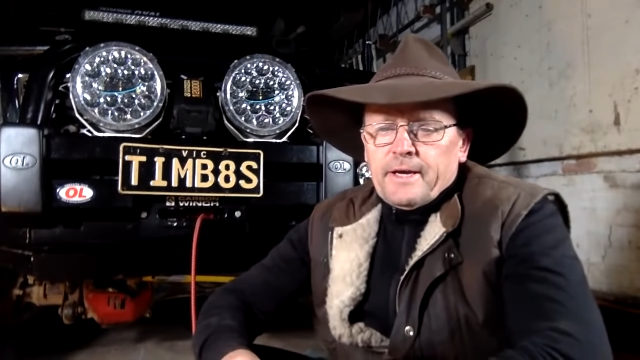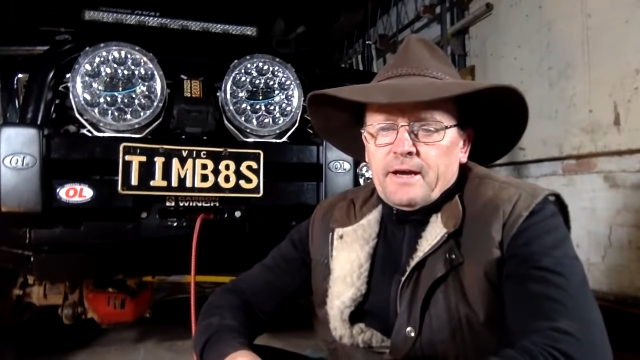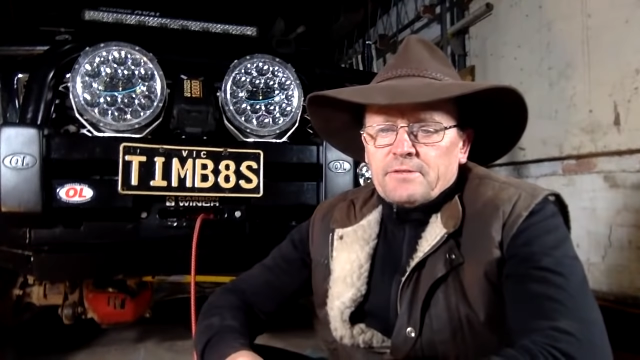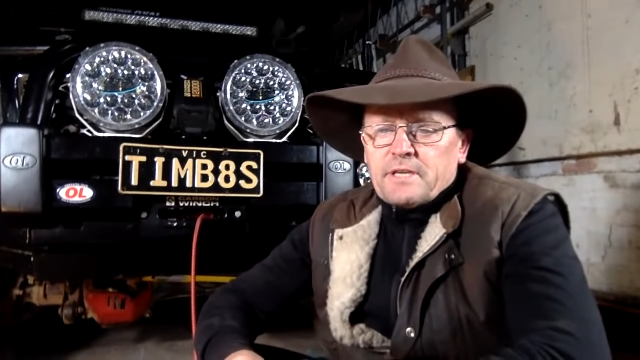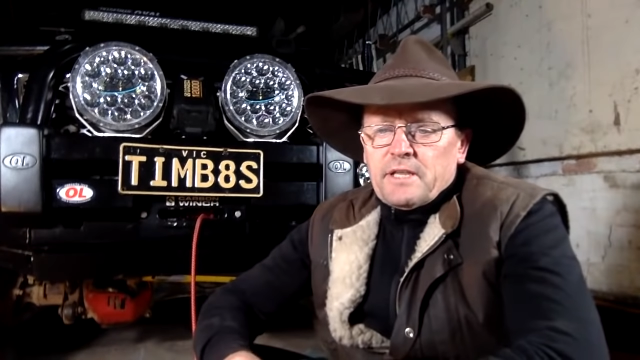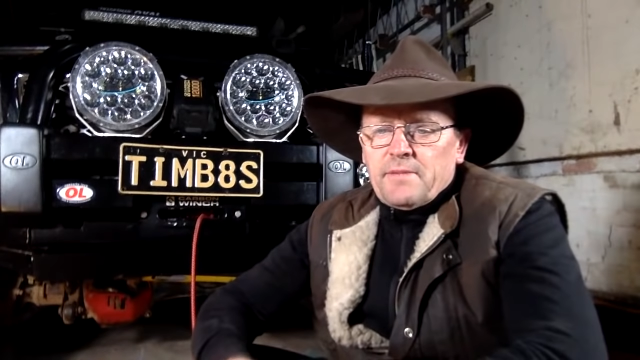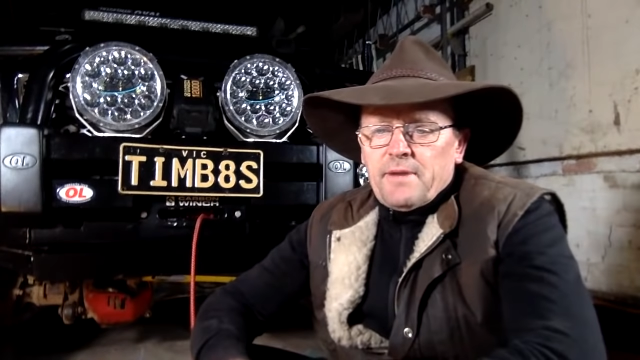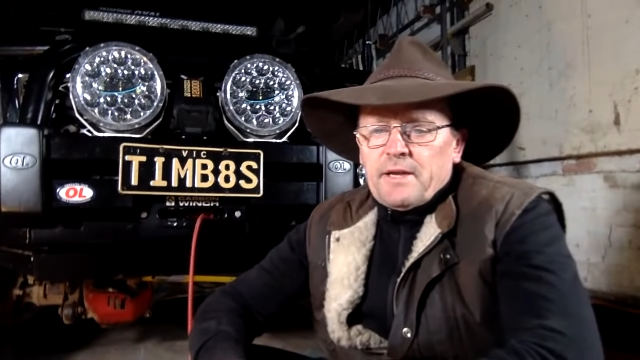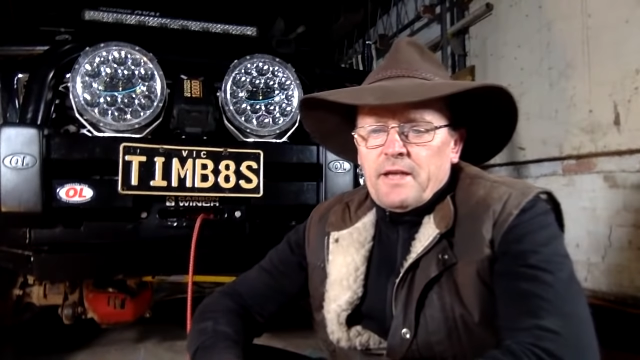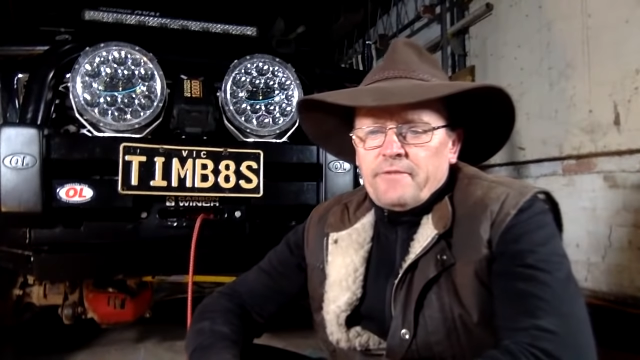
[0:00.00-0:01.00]
how uh, it's going there,
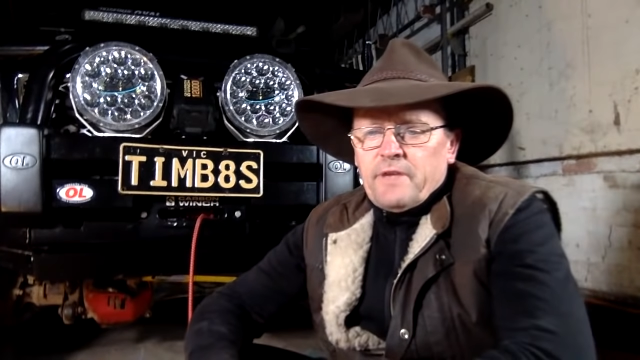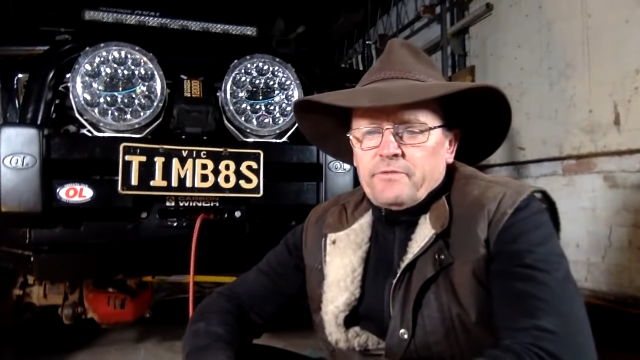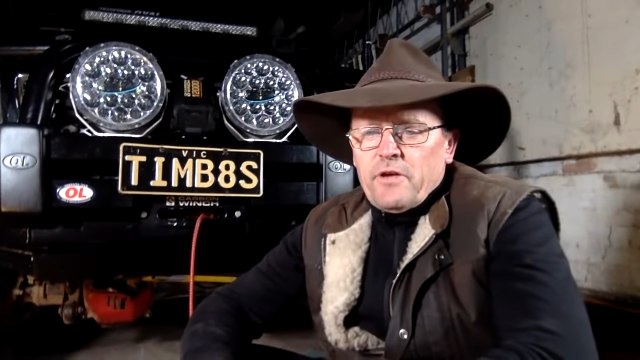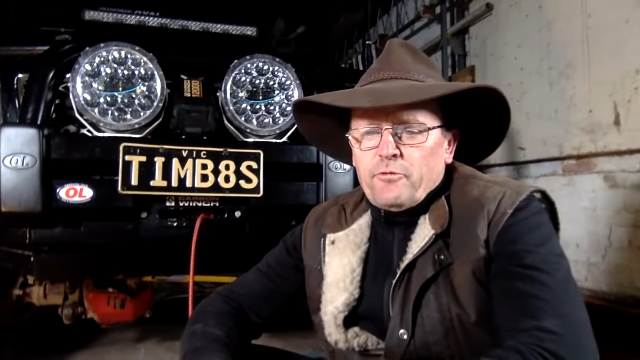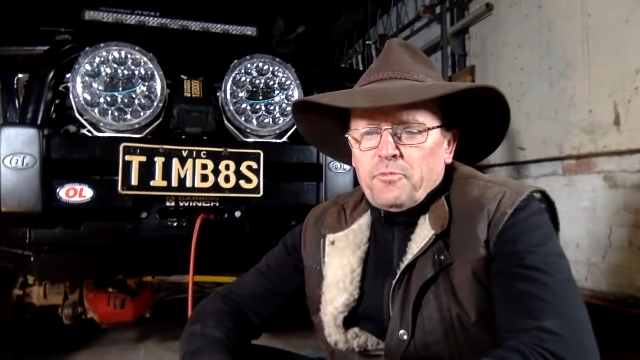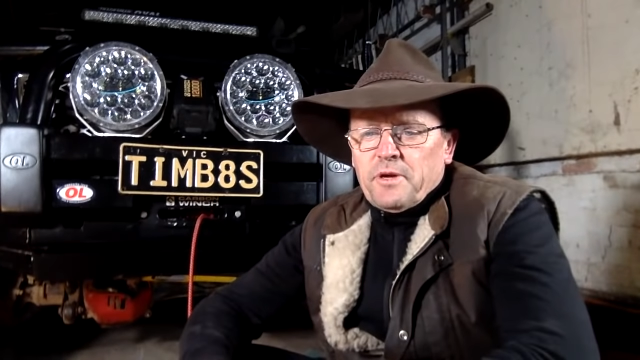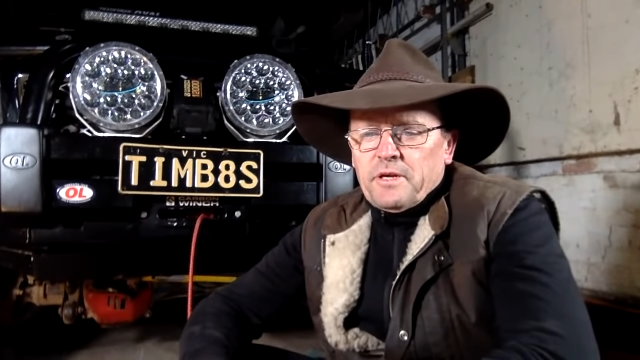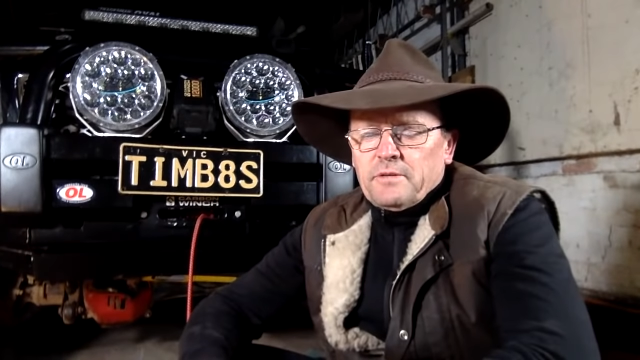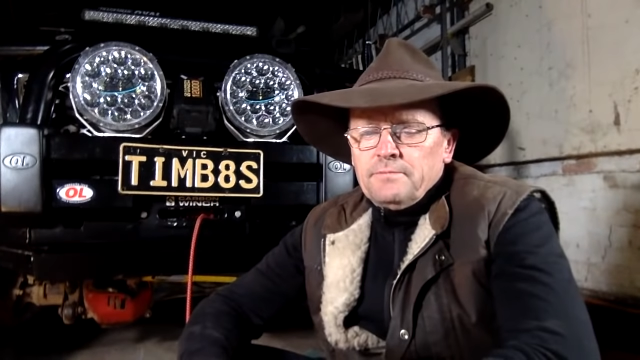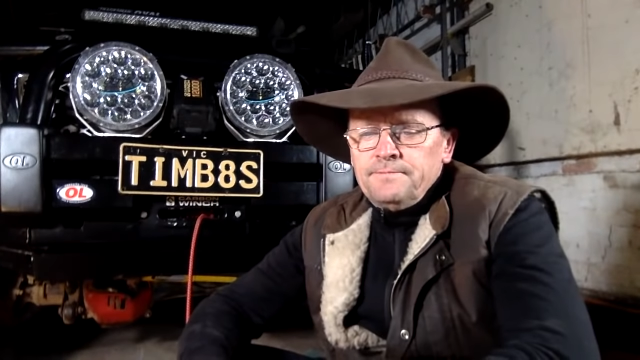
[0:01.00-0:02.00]
mate? Have, have you ever
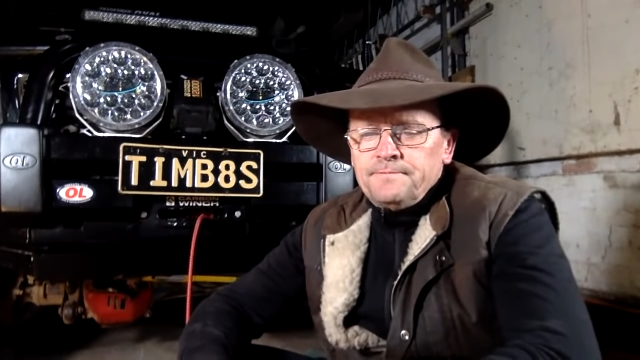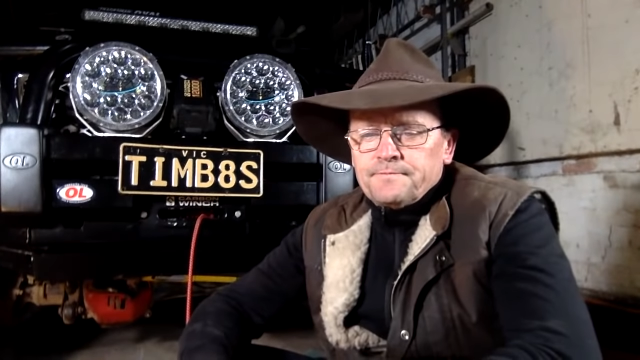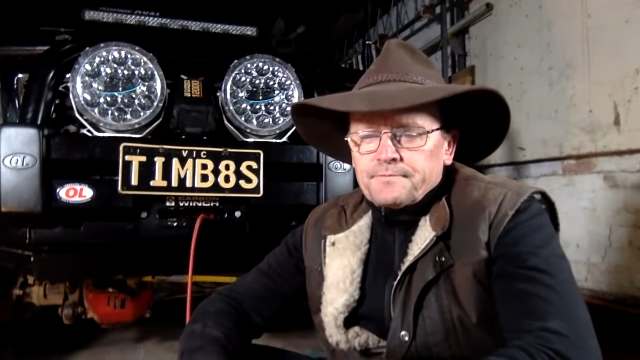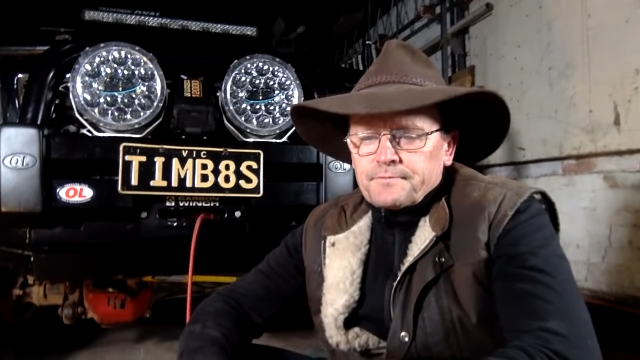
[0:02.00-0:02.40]
been